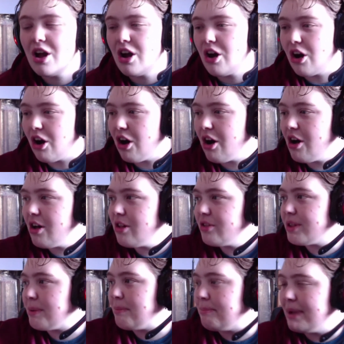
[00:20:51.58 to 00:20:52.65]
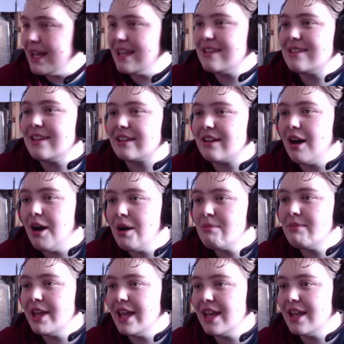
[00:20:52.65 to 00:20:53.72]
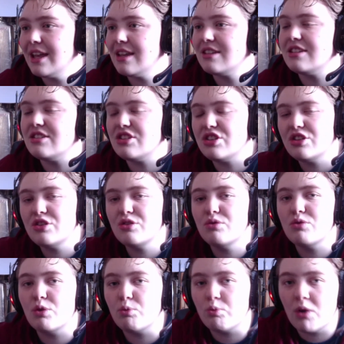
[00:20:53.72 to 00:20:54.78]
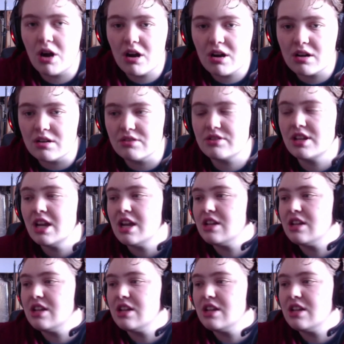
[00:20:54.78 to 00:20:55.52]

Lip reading: All the bids that come in to do the walls,